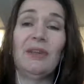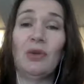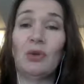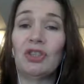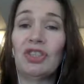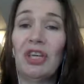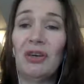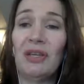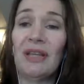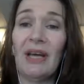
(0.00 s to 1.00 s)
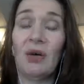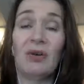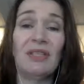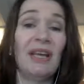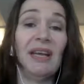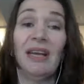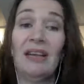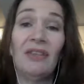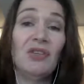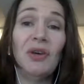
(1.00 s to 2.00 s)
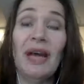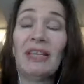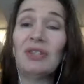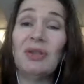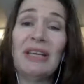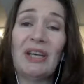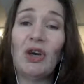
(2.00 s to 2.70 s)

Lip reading: that you're sharing that content, that you're actually in